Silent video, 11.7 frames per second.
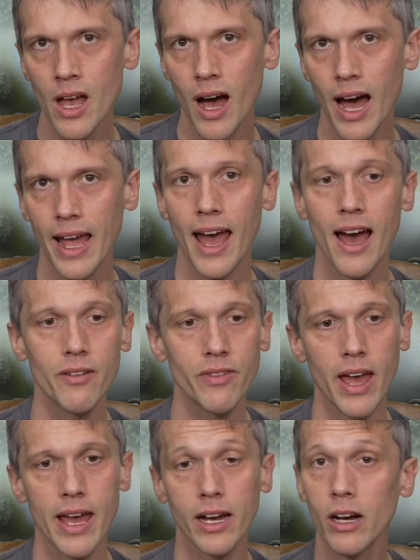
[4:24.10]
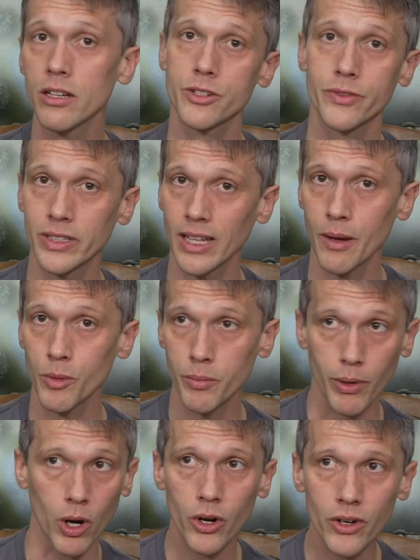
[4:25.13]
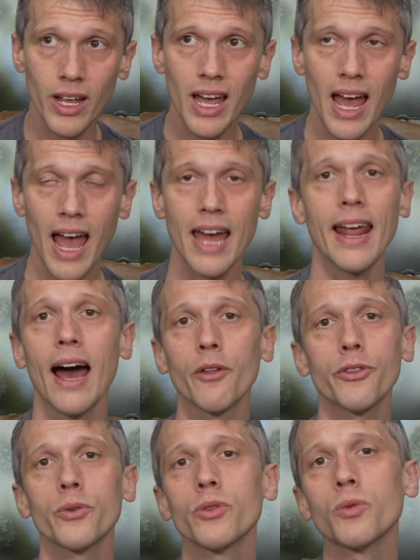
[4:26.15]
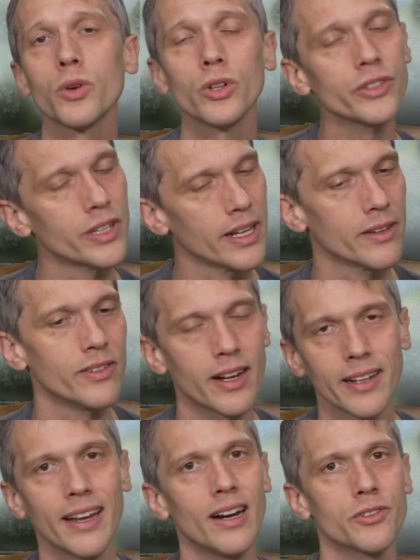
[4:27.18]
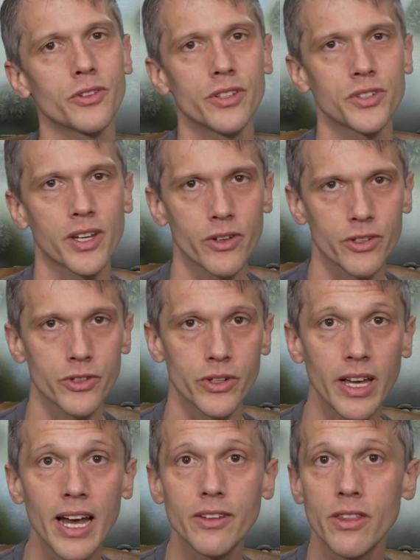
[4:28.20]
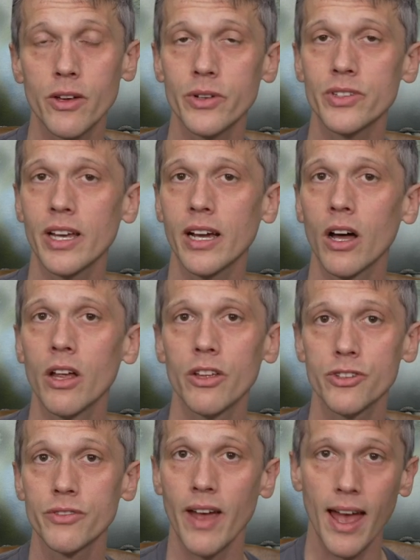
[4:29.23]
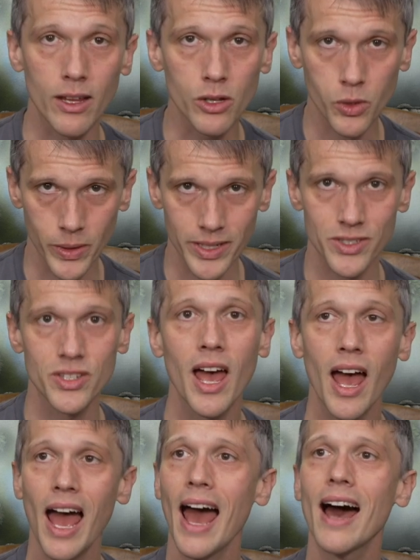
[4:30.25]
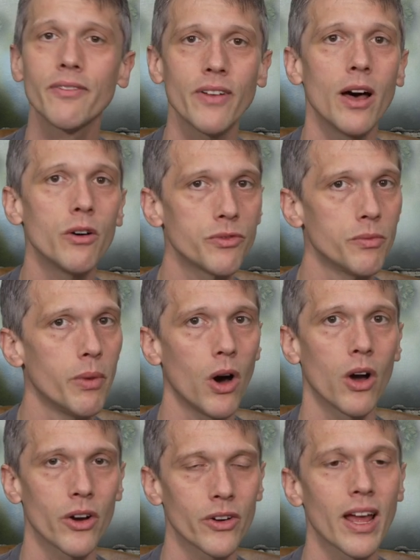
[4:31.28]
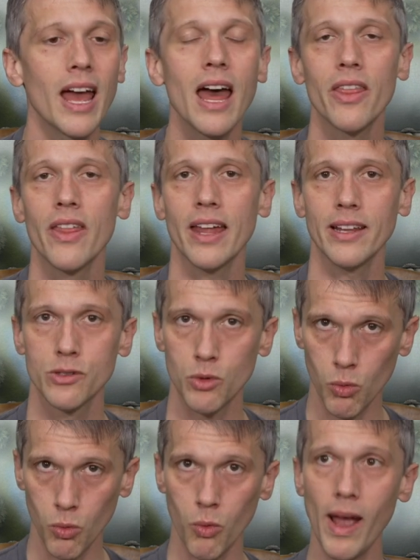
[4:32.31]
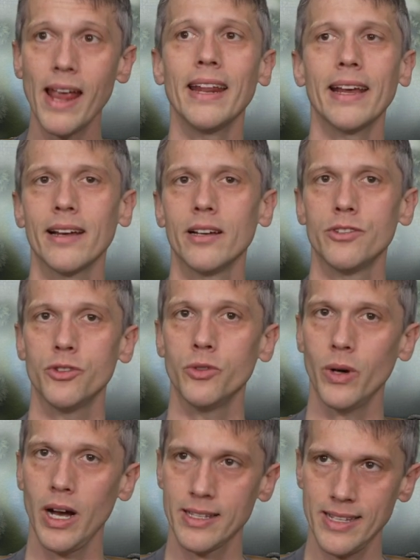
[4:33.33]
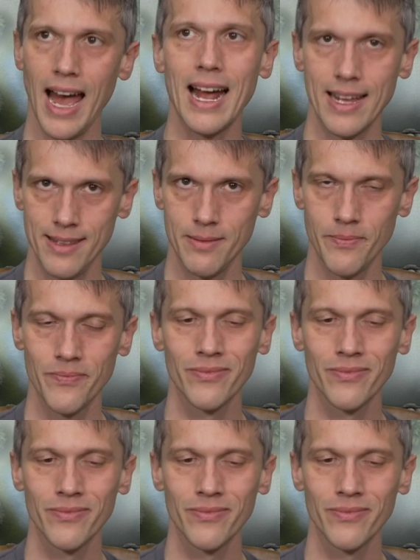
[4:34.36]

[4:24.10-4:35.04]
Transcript: I have a College of Glamour bard, and out there in the world, and they have not encountered this character yet, there is a College of Eloquence, half-elf bard, that is waiting to attack them.